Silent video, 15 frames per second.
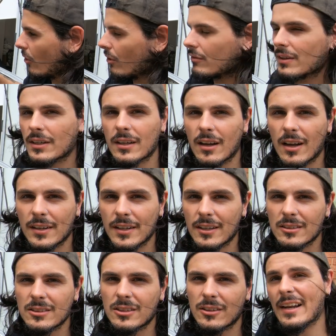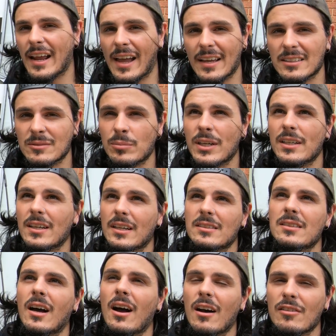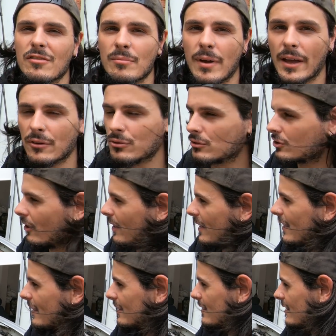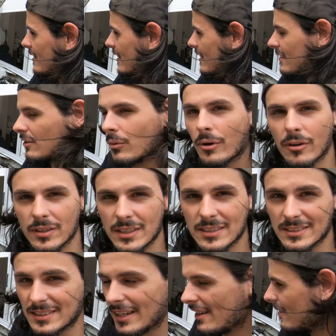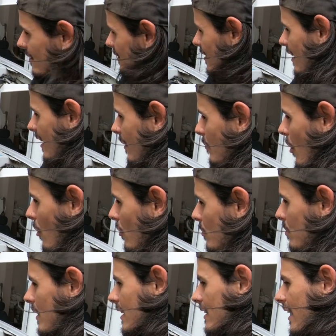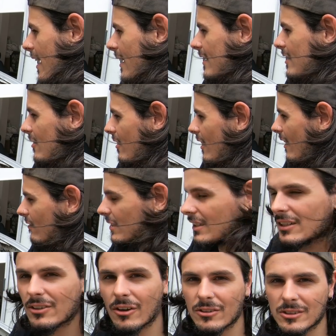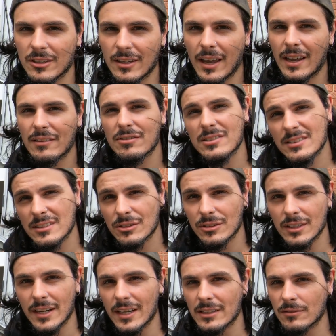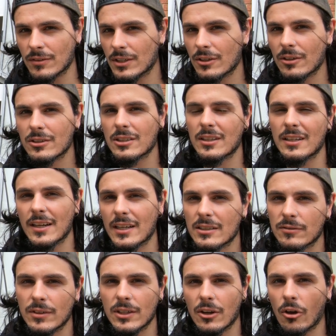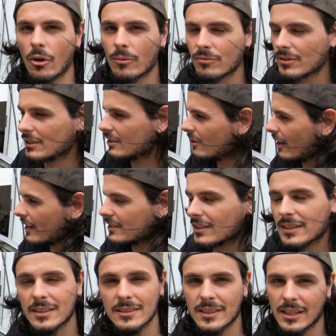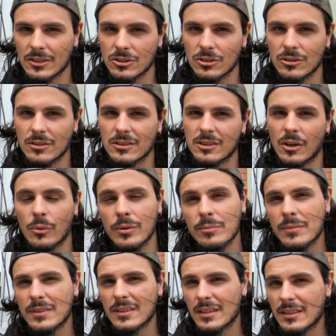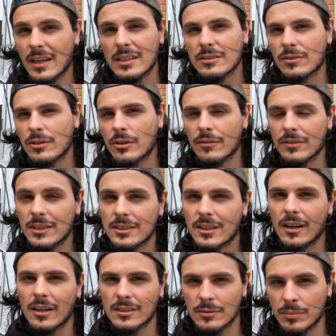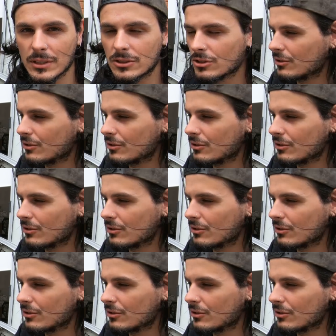over the car now. It has been a tough battle trying to get this thing to where it is now, and I'm hoping that, you know, everything goes okay till the next video. So the next video, hopefully you guys see this get tuned. So I want the next video of this car to be